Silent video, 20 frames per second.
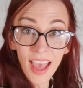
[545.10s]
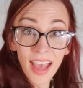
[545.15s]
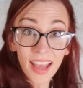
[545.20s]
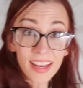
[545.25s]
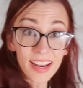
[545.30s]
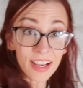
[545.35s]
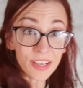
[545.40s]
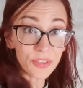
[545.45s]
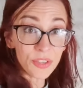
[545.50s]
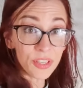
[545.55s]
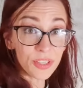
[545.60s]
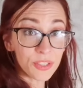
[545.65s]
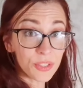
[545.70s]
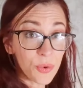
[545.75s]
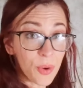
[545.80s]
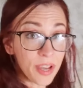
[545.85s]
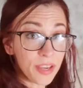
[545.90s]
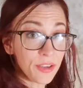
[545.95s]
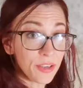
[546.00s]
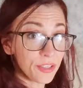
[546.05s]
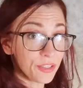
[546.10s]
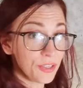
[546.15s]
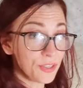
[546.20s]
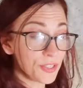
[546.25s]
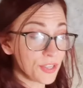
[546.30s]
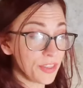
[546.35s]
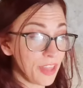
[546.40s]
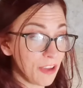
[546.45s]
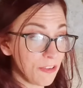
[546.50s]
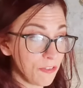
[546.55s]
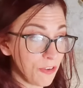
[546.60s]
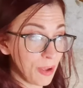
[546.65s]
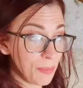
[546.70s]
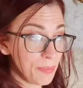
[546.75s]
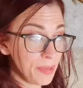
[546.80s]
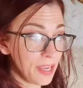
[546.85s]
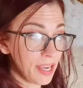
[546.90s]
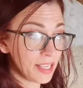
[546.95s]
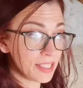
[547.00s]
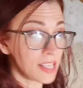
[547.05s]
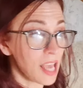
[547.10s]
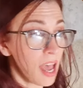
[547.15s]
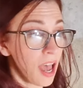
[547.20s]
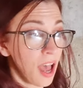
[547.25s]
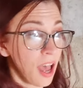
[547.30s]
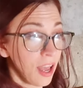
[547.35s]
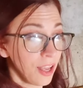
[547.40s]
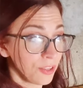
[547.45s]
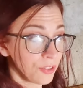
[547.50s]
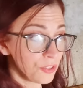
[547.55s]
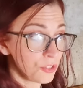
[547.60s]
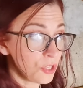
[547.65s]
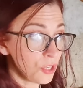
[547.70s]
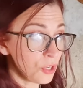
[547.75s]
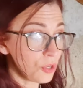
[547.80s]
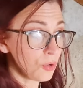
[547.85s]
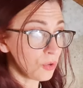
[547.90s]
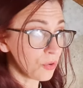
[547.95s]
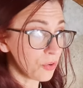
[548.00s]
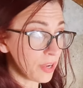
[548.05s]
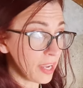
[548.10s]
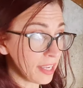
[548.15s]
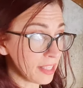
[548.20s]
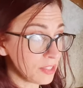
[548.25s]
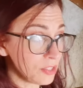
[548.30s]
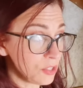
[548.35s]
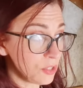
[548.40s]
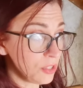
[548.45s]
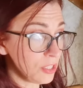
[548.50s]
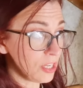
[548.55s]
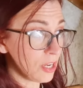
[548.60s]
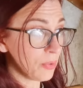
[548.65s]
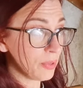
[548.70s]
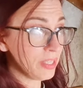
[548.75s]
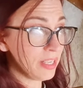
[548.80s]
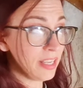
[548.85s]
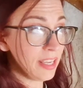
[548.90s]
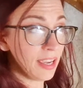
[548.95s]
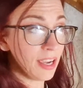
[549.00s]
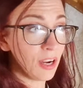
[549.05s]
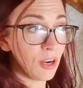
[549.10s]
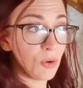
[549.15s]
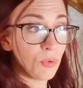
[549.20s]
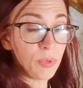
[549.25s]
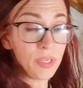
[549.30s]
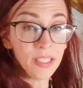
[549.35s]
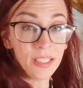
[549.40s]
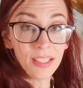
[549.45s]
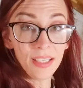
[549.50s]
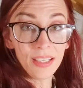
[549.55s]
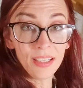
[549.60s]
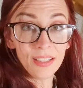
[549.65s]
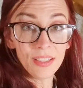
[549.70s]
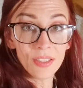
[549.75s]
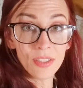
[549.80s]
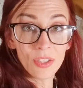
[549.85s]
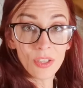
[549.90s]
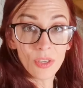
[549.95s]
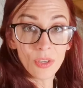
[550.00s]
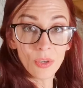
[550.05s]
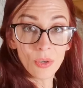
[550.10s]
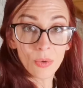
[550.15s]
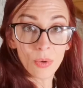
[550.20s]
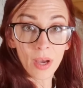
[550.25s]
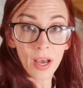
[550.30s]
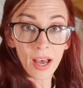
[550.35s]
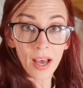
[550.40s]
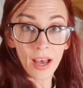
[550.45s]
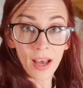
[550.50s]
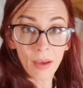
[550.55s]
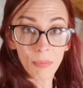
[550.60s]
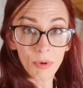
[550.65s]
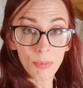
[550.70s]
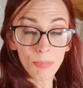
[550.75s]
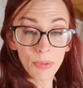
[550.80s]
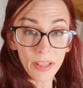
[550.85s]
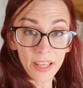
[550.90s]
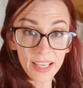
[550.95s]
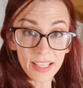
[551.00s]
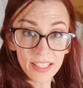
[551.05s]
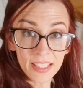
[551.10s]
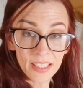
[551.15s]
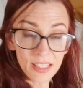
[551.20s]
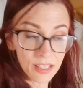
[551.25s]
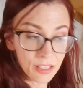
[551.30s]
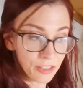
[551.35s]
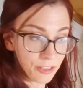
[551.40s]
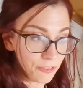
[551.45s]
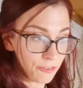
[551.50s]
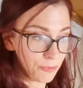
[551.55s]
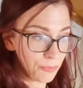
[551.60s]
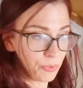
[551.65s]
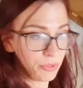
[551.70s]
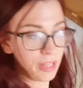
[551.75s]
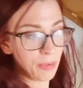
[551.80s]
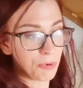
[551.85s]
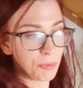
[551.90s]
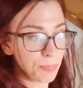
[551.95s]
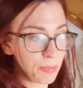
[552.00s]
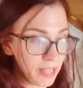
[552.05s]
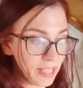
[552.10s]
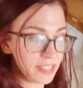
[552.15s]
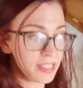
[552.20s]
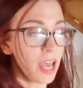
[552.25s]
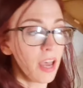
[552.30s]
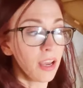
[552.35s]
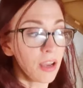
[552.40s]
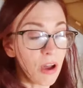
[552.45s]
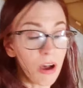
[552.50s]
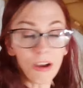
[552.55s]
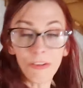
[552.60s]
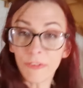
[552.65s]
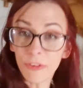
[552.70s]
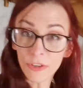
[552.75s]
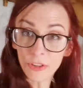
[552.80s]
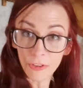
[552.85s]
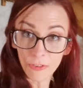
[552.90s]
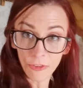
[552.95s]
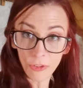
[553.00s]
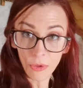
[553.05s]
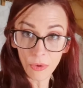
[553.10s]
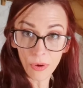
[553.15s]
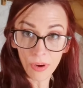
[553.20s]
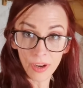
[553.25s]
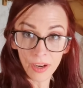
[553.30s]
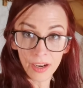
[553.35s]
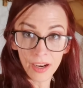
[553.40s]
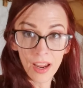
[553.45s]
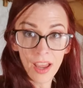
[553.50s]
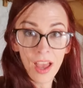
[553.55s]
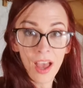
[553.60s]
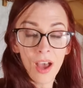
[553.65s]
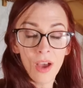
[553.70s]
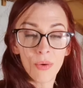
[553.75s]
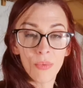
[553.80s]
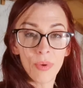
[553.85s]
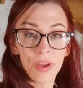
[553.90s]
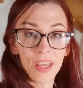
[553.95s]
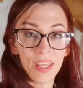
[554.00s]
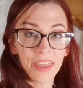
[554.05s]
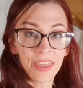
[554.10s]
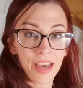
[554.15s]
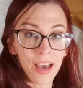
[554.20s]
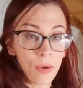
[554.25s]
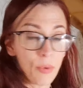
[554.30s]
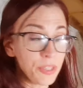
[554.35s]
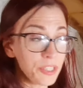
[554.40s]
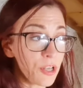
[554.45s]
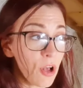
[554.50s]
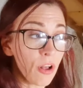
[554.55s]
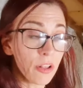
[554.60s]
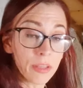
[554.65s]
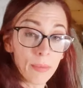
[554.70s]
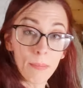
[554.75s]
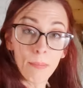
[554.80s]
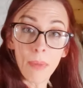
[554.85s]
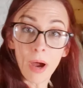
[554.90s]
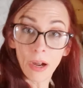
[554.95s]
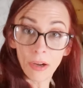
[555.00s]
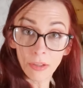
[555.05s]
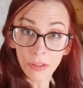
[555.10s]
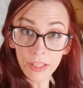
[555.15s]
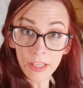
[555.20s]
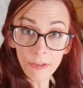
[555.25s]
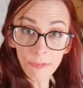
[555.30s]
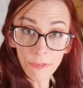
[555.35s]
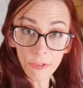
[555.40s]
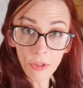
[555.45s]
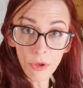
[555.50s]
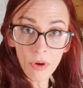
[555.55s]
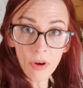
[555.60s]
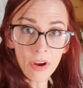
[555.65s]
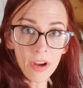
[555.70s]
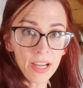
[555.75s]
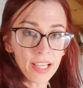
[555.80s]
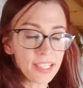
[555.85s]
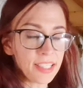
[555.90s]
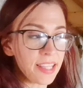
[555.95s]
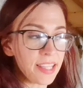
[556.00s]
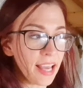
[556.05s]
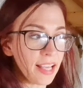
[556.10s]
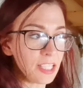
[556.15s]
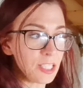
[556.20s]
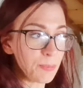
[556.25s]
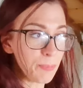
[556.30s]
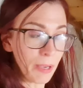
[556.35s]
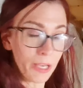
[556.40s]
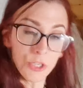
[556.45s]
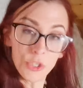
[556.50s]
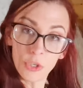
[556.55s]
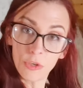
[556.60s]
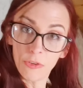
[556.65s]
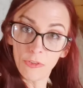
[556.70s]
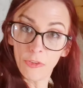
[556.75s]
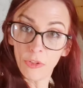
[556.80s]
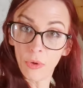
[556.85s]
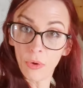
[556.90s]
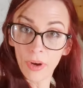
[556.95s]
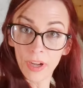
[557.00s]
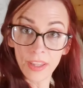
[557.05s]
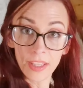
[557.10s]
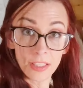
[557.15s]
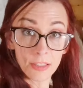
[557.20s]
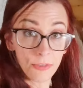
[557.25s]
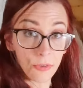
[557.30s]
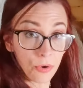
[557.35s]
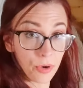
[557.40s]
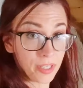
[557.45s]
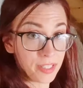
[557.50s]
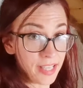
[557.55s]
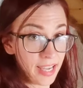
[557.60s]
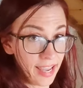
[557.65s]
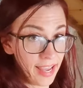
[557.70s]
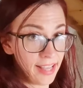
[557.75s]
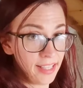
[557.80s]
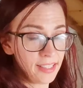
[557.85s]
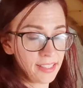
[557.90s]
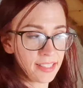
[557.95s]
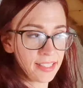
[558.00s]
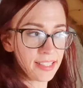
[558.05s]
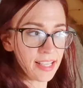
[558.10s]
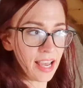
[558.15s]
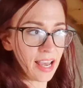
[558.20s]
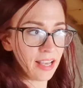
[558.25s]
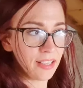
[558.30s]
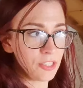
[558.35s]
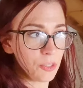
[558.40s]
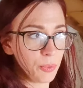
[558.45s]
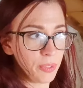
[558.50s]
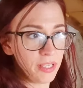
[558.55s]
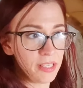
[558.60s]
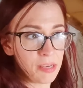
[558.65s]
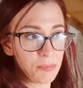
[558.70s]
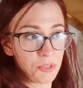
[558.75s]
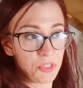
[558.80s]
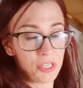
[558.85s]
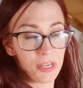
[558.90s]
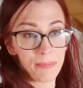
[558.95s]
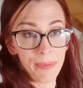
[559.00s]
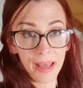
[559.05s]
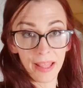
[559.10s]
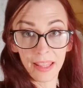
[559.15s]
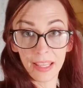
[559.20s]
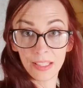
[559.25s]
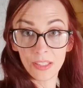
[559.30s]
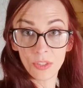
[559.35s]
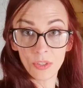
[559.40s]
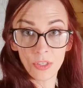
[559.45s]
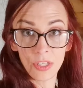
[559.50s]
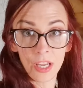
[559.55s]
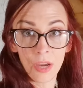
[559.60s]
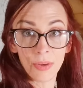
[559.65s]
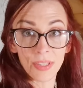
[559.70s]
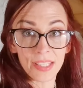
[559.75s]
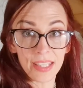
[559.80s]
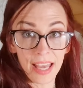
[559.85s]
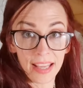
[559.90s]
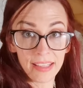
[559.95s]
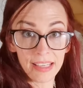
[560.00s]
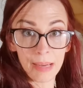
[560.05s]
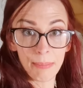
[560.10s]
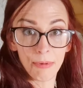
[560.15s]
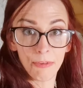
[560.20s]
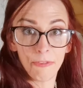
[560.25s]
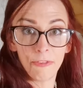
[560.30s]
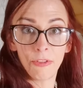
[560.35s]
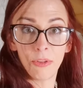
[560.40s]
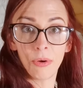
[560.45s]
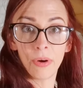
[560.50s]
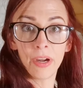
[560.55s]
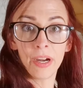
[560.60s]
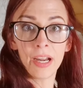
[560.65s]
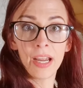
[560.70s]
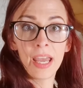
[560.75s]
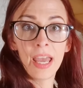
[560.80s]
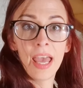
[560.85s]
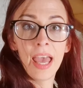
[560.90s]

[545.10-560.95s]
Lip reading: And actually, there's quite good news on that front because to create a studio in here, we need to cover the floor with what's called a Marley floor. It's that special floor that's for dance. So anytime you see a ballet studio, it's that type of floor.